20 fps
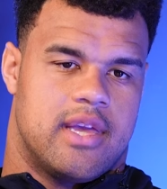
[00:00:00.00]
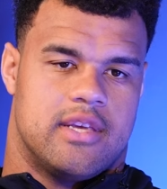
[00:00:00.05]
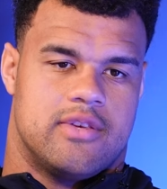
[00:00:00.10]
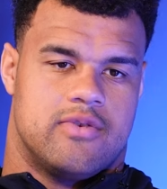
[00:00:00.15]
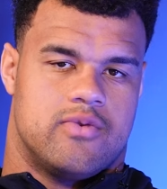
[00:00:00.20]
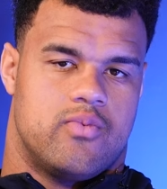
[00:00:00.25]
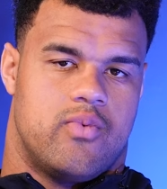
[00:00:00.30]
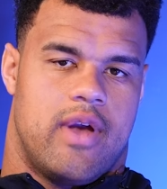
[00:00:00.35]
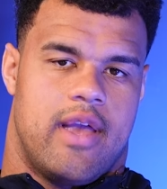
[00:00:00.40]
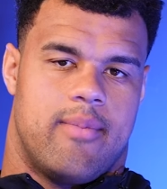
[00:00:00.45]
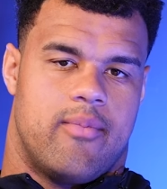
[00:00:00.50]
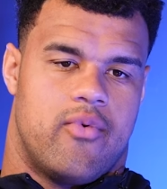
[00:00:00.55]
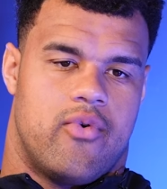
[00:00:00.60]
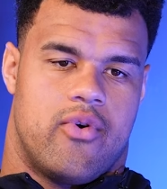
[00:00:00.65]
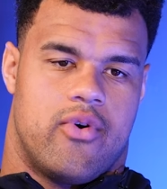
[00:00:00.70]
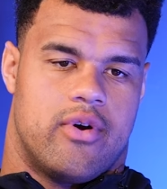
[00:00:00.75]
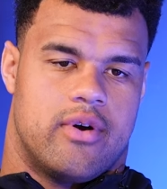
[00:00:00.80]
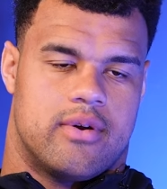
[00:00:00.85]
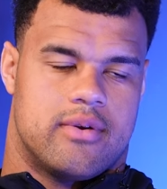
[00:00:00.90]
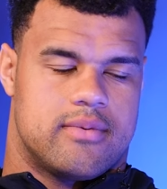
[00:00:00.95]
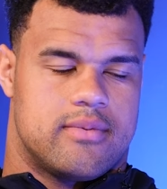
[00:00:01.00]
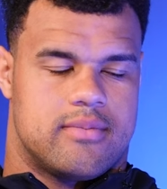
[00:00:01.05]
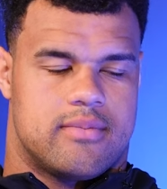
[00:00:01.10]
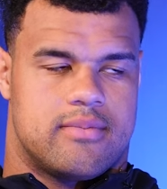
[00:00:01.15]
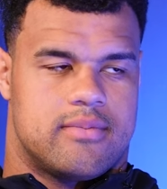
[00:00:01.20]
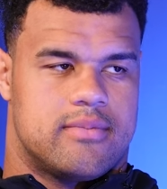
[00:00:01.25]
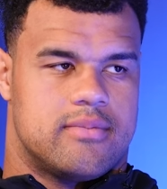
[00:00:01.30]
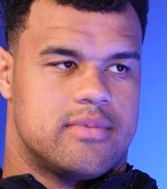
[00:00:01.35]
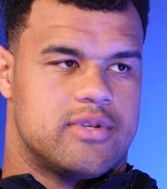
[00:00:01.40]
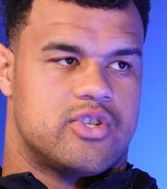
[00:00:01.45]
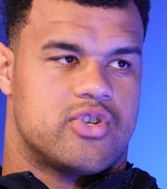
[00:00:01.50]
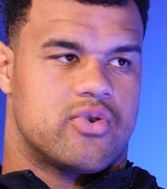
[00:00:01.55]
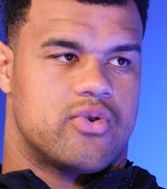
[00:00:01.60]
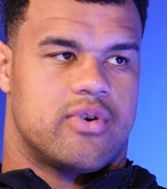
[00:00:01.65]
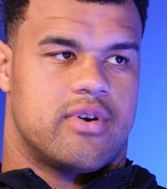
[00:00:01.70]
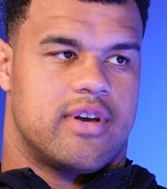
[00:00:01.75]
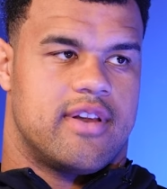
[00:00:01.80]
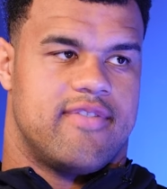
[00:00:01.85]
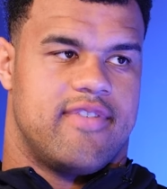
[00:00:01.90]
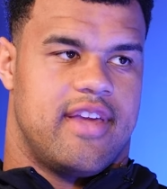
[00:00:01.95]
Kids was way more
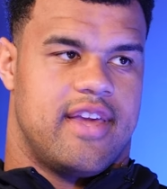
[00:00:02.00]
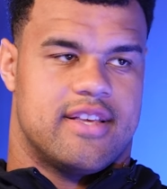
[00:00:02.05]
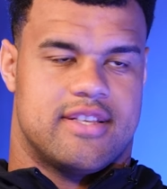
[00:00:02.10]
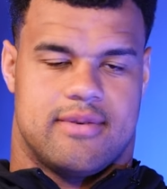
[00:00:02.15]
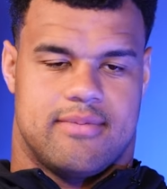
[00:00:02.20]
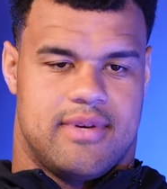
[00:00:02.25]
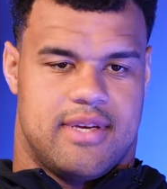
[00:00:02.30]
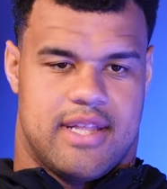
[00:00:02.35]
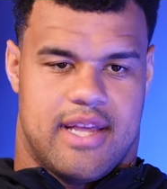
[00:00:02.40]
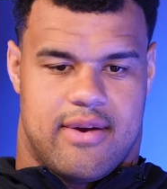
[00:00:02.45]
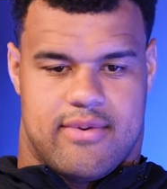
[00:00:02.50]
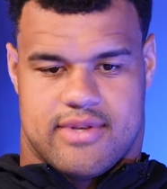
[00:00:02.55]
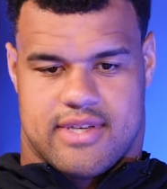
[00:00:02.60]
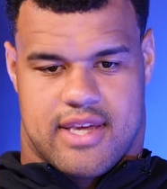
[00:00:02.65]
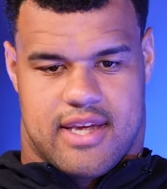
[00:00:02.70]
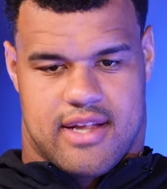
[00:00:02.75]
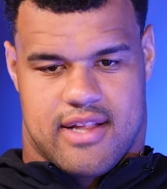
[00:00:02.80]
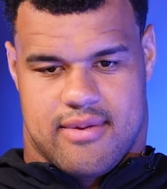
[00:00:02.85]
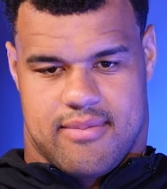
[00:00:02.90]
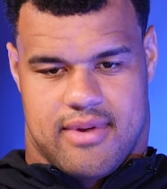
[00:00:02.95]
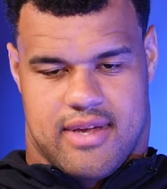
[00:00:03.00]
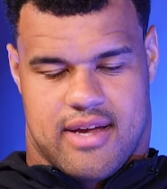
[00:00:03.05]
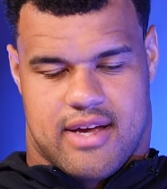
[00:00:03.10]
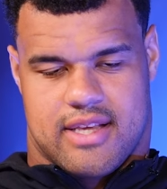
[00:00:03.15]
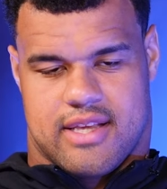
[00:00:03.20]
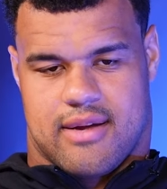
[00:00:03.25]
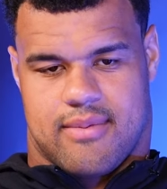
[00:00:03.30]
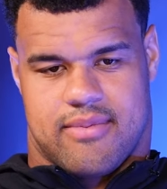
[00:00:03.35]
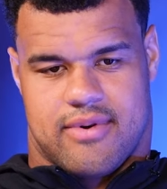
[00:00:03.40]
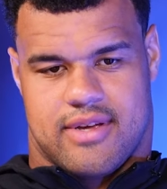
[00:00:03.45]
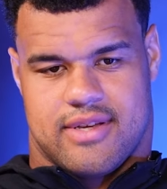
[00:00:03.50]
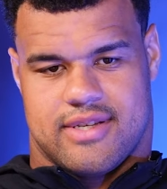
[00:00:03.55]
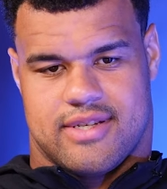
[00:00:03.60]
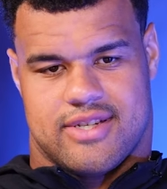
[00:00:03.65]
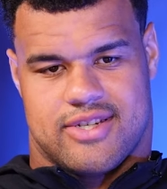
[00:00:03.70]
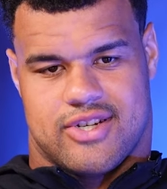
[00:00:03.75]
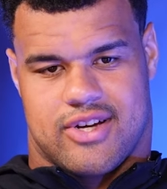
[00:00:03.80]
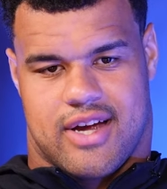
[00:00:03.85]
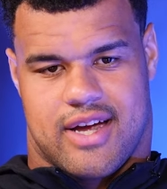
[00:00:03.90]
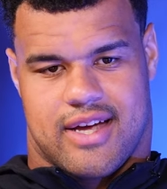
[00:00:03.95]
mature and advanced than me. They was killing me. I was like, bro, this
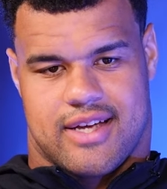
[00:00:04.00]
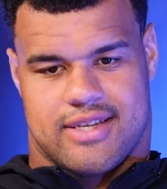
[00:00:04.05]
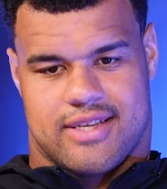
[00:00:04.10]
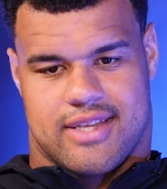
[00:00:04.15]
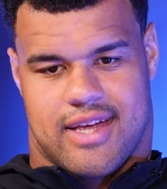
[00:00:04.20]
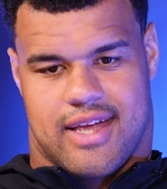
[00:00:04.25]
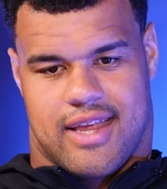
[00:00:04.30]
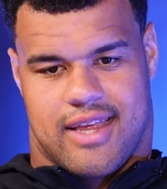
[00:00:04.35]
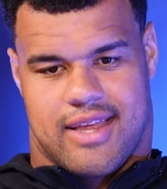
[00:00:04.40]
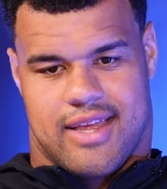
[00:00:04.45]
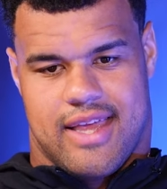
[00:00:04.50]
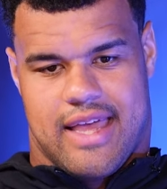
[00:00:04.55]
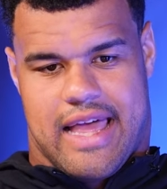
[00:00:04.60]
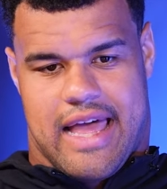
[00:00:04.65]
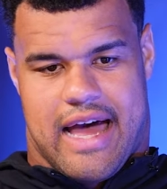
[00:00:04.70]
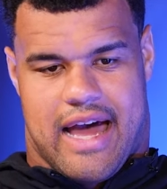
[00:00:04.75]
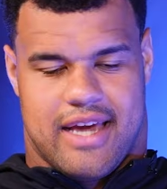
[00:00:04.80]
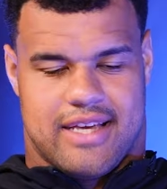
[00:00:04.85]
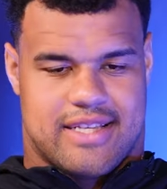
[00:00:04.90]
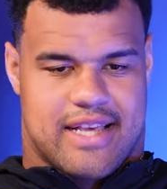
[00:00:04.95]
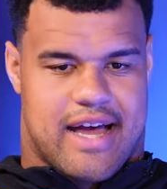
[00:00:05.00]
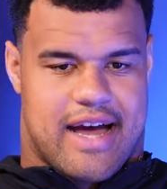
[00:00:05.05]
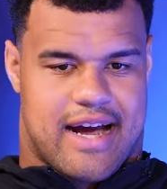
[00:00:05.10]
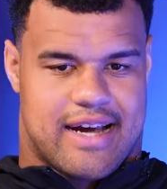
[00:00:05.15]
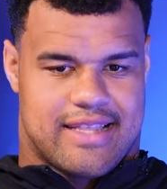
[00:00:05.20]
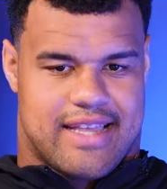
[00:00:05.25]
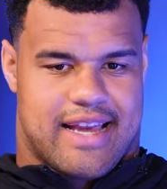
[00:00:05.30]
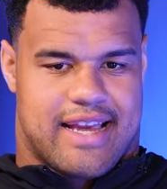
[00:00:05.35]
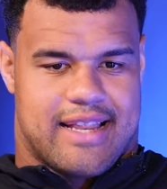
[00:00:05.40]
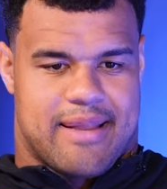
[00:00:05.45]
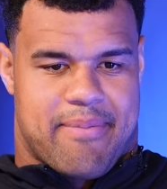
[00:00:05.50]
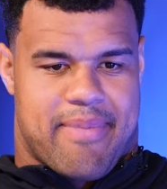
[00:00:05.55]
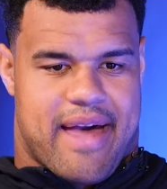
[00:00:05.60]
is trash. Like, I used to hide like in the